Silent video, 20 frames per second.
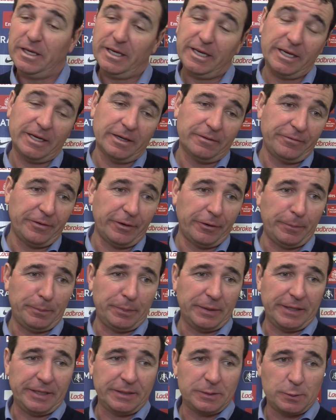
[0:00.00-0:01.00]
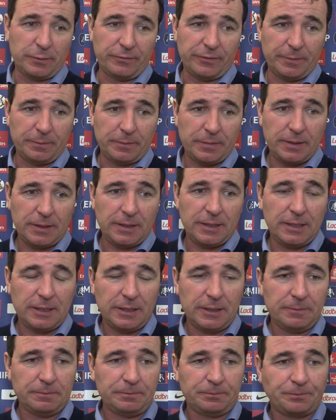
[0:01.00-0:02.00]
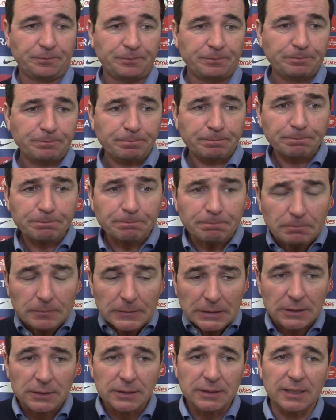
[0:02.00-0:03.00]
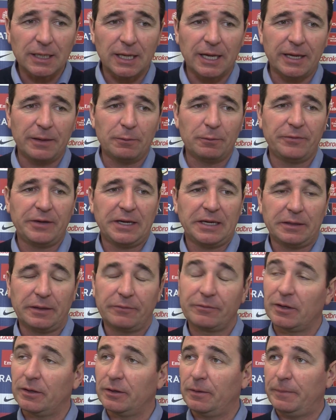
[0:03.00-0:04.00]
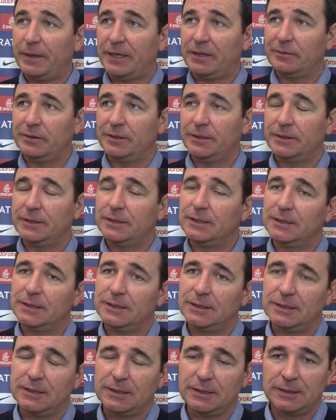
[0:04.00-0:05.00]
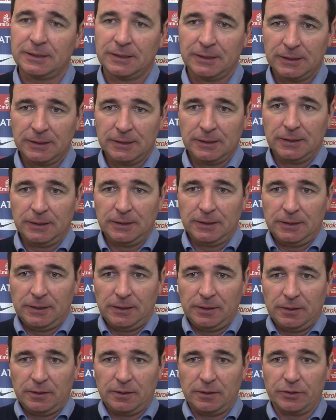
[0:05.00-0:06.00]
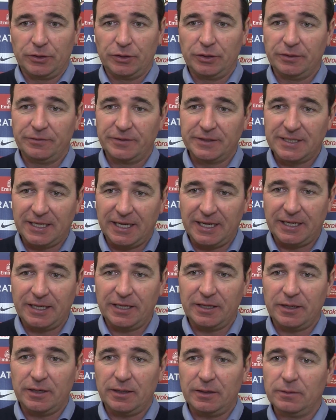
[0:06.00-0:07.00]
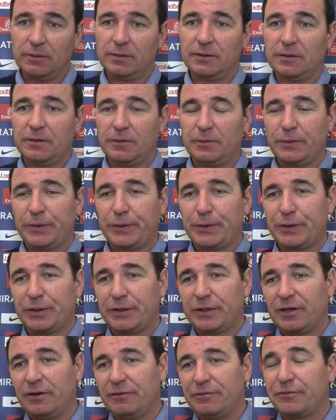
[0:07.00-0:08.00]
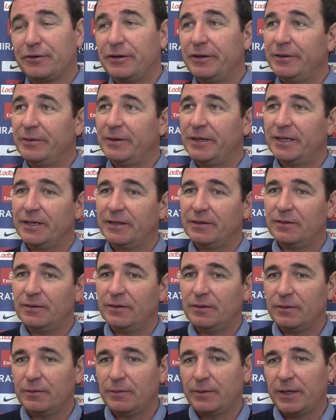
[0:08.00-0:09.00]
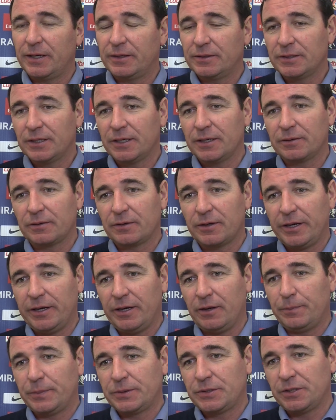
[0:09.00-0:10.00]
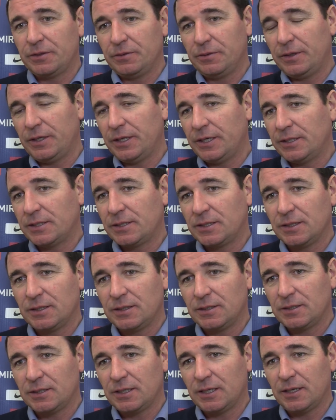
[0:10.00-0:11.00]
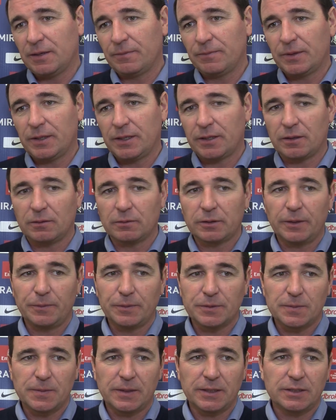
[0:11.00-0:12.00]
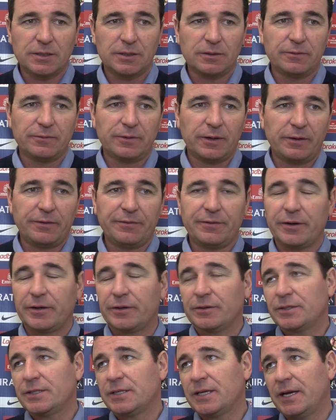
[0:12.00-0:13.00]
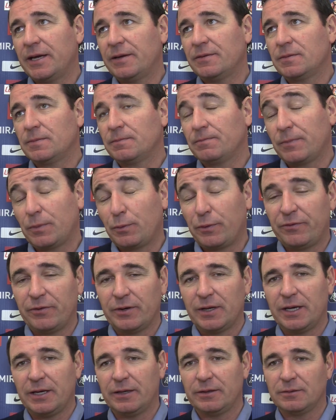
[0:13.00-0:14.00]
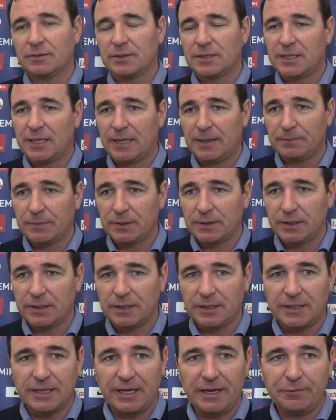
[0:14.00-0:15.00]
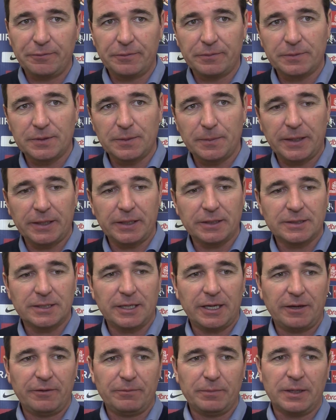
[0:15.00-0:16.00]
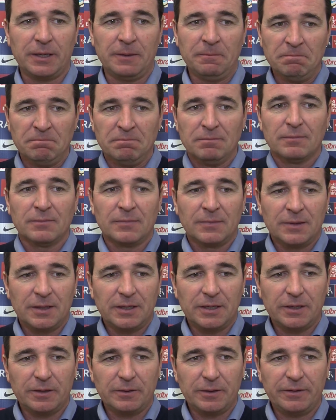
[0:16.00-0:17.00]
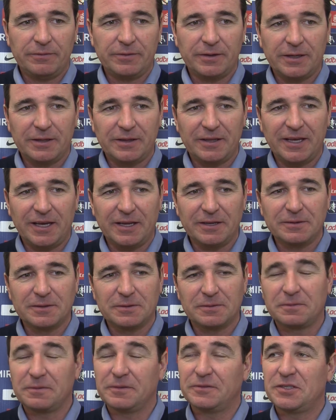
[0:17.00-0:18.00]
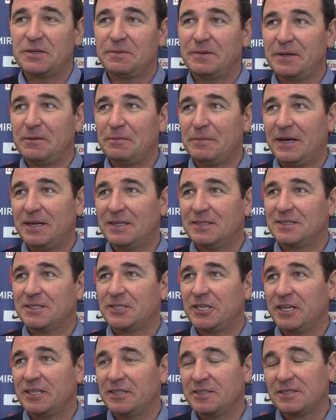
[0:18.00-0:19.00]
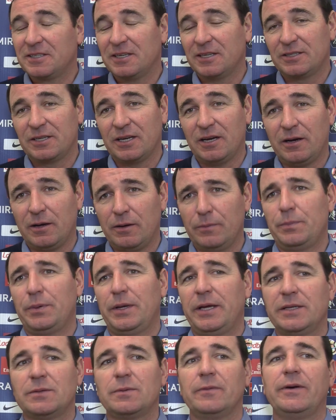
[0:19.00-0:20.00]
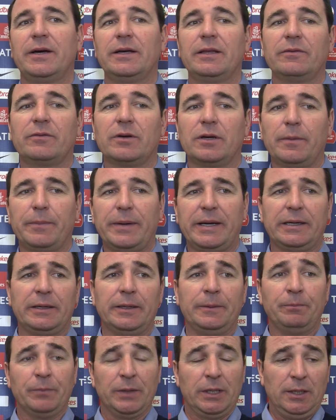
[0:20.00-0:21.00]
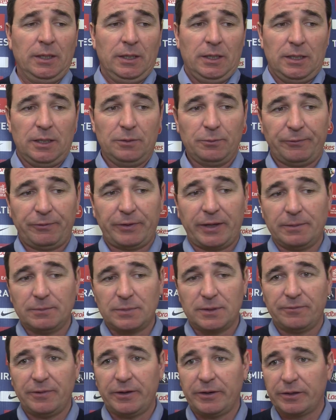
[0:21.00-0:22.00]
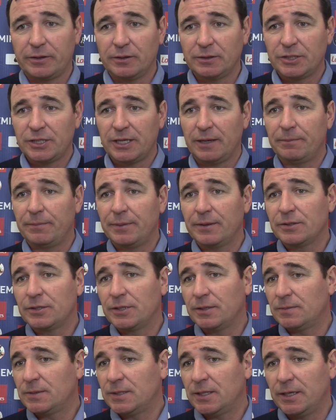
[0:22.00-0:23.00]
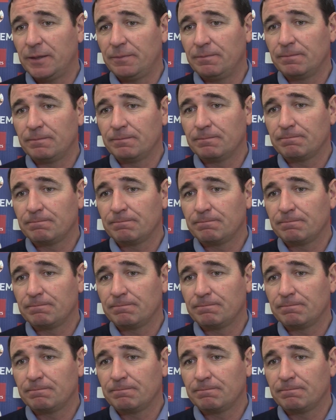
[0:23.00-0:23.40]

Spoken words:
Yeah, I'm very pleased with them. I'm delighted with how they've gone about it. And on another day, you know, we could have got through. You know, we had great opportunities, and their goalkeeper's made two very, very good saves. We've relied on Sam at the death to make a save, but, you know, even at the end with Jamil Matt's chance. So I'm pleased with how they've gone about it. And we've kept a very good championship team.